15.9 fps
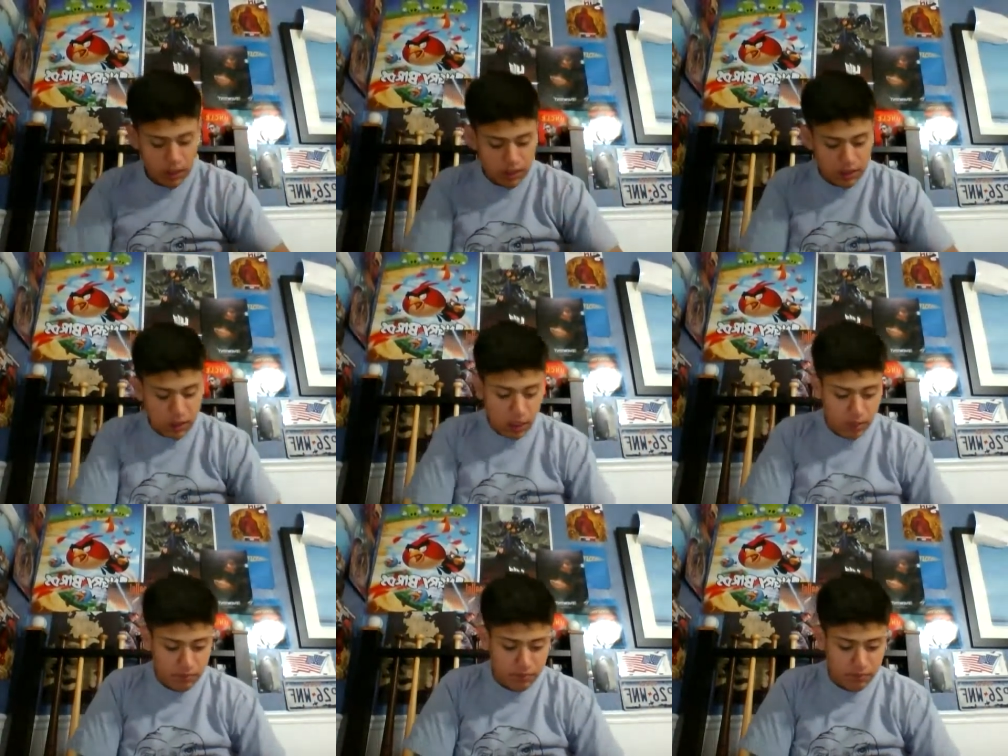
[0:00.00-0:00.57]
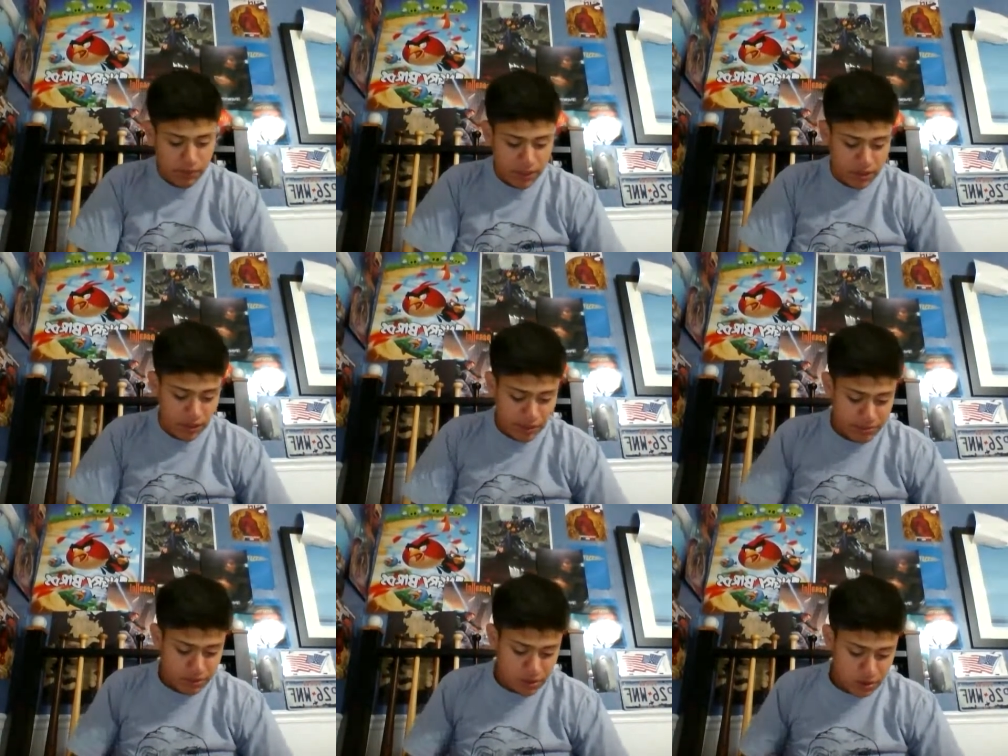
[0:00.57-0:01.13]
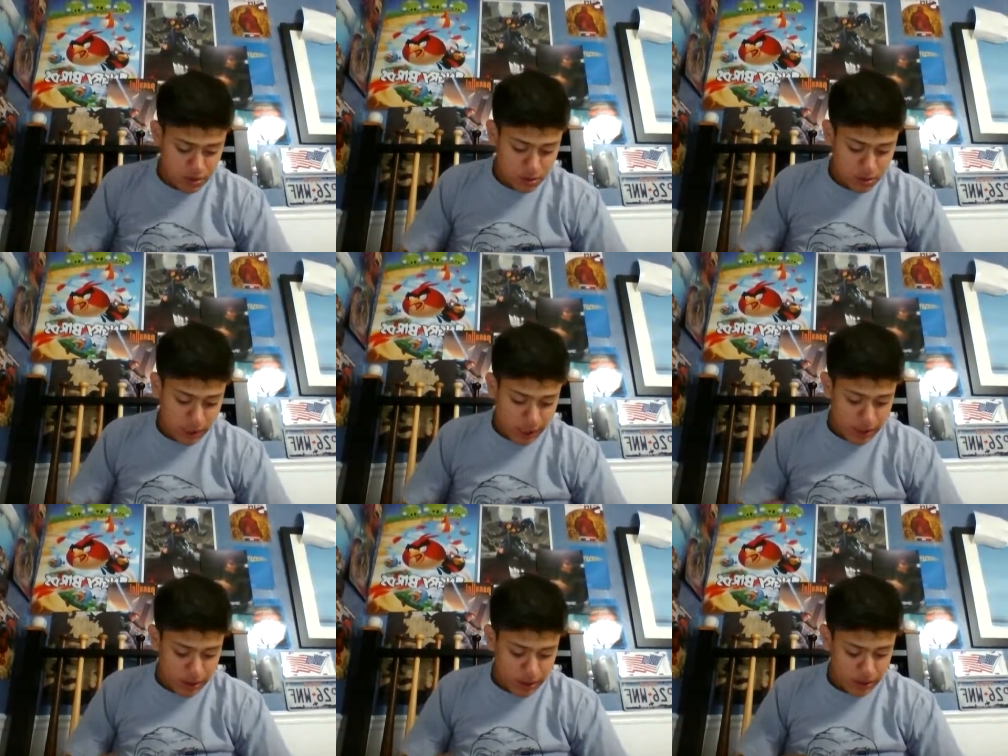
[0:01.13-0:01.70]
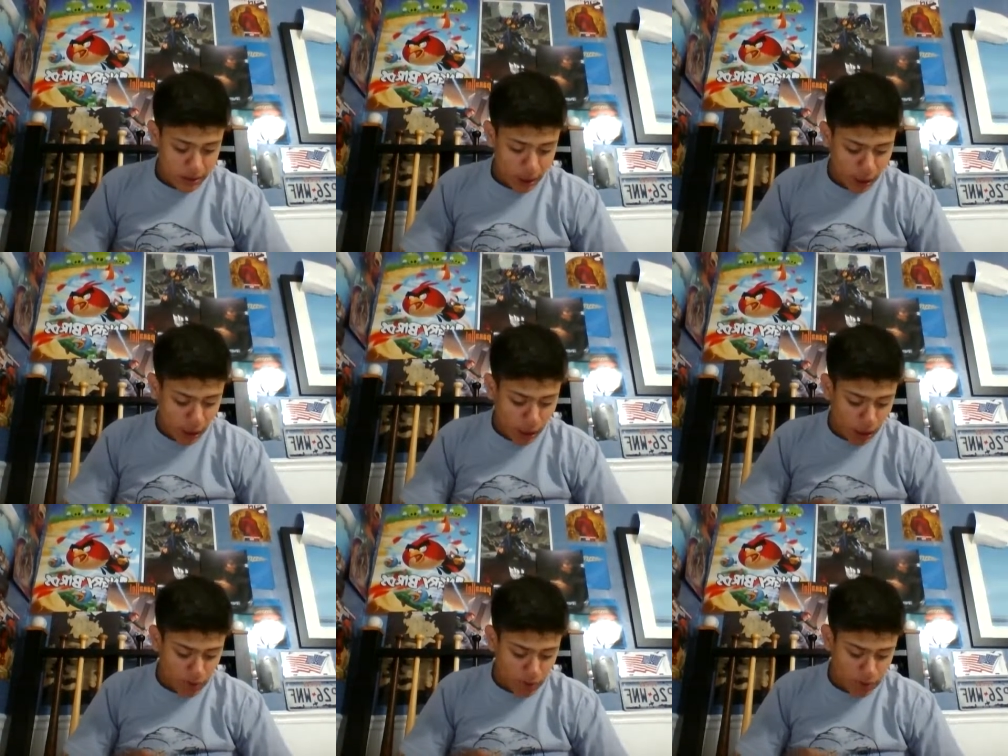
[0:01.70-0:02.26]
um, make sure I'm,
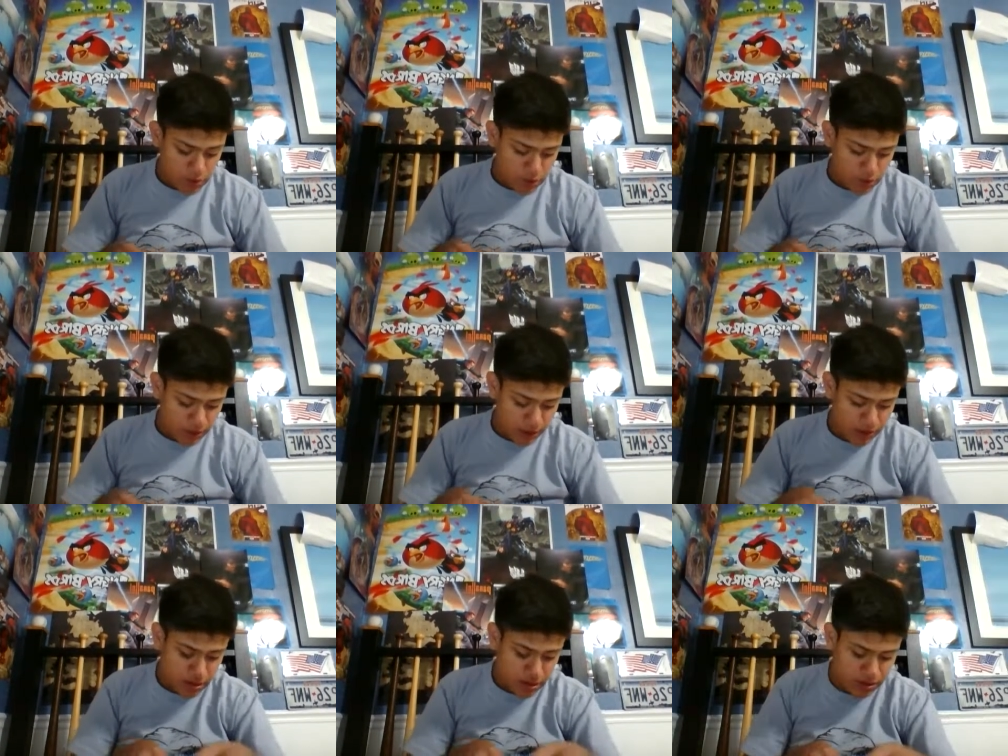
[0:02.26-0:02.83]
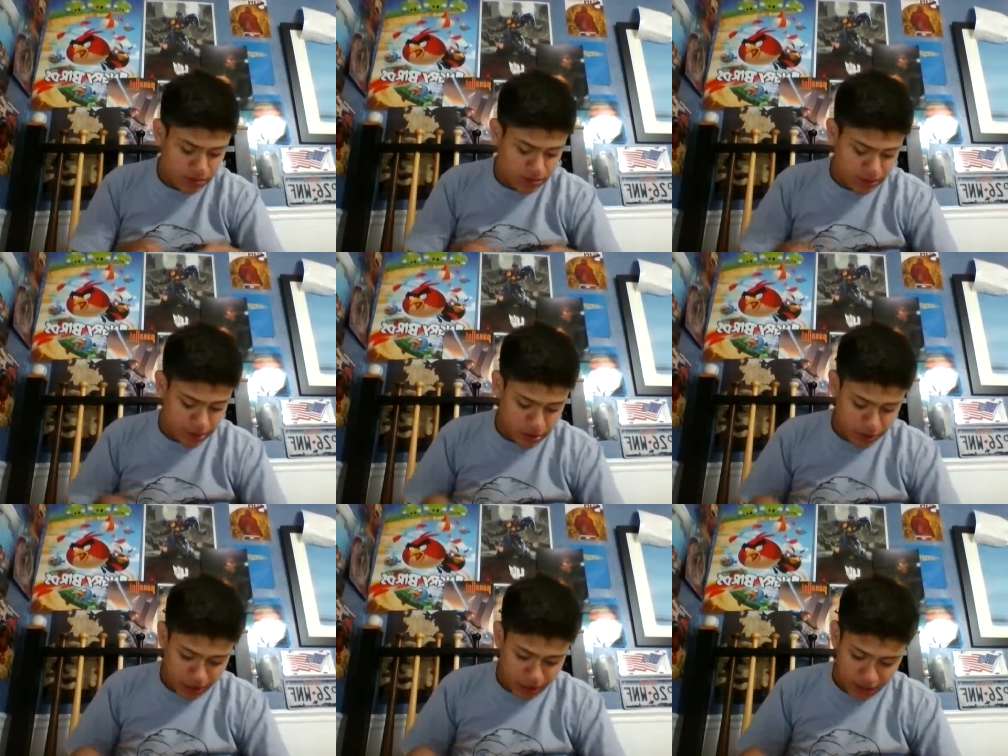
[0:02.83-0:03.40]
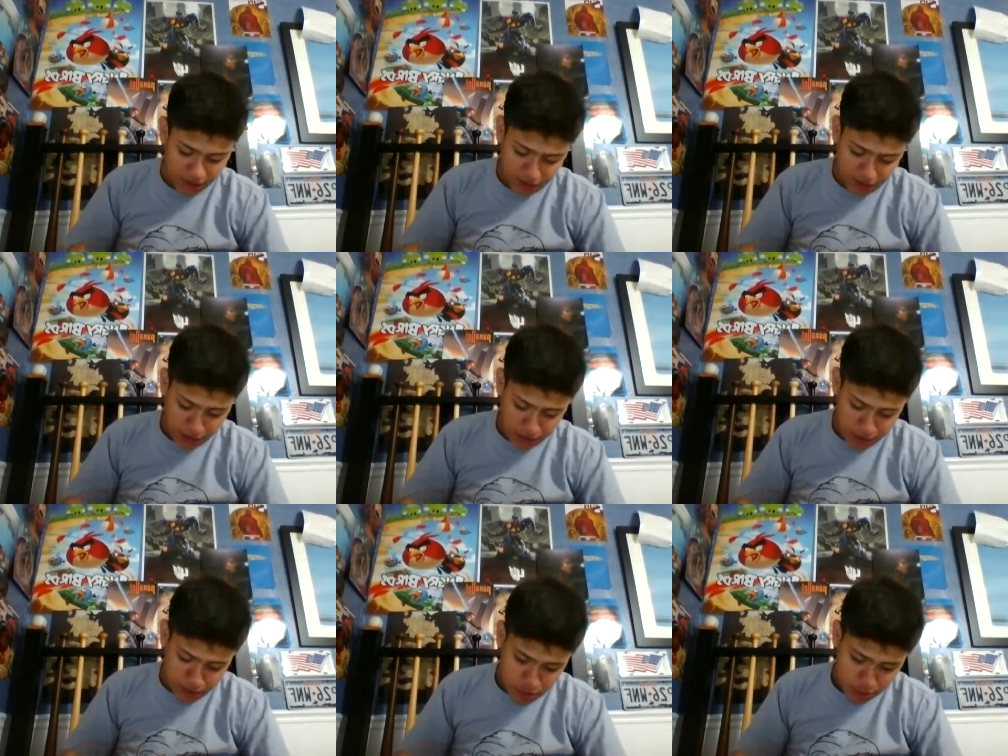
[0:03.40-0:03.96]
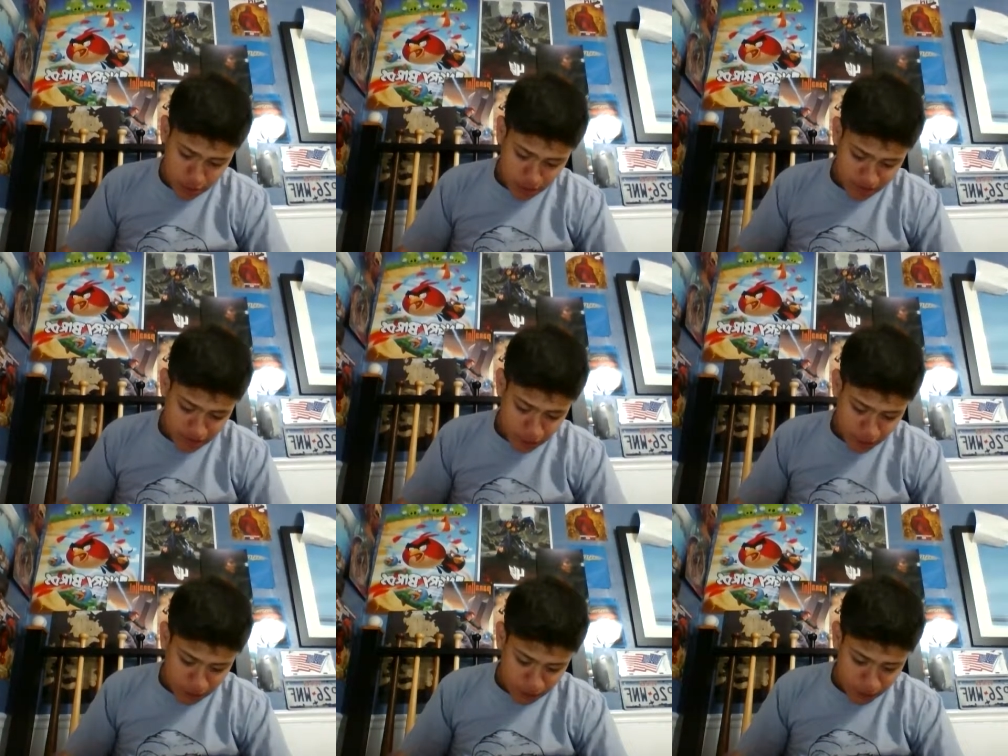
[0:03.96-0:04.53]
yeah, um, yeah, just to make sure I have, I'm starting off
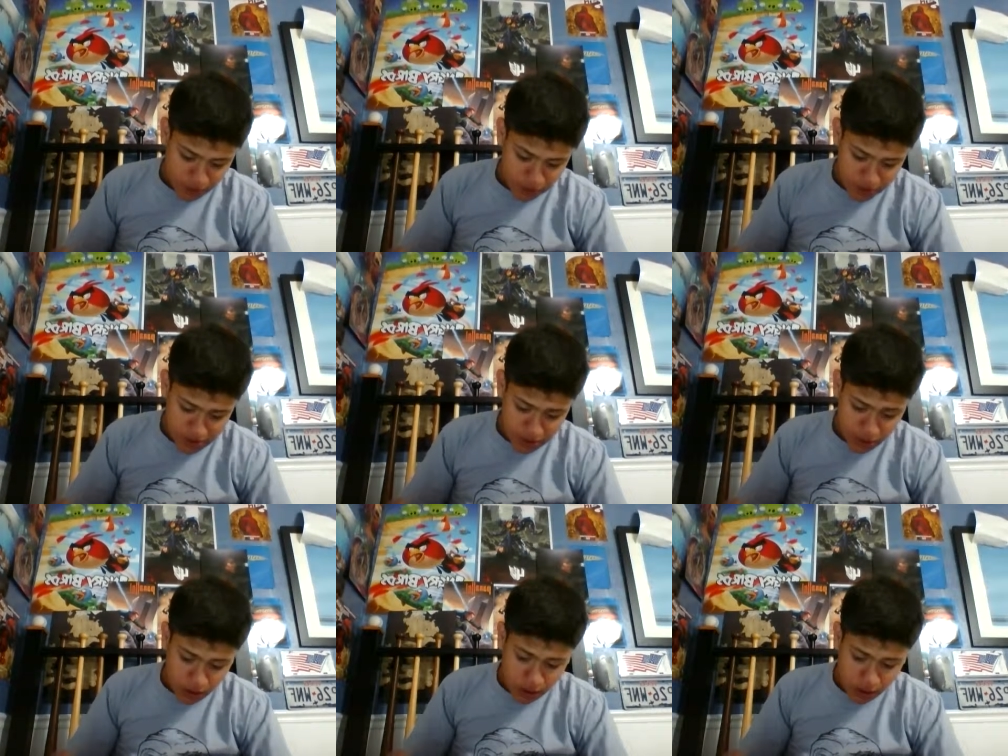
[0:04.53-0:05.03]
the right place.